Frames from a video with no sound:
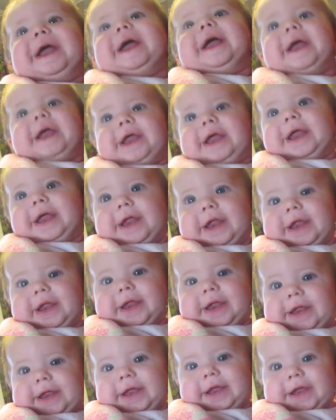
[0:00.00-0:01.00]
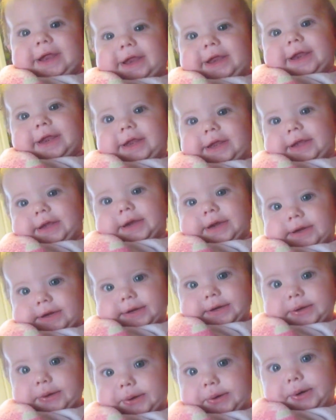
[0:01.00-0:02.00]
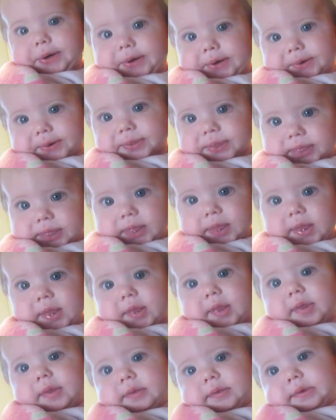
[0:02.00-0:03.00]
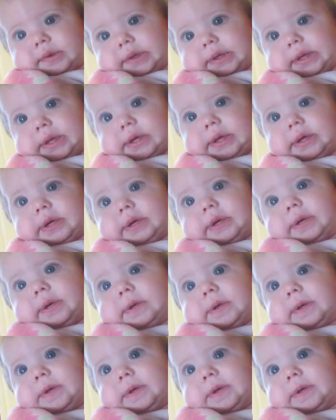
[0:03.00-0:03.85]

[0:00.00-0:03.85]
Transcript: yeah, talk to me. Do you miss mommy?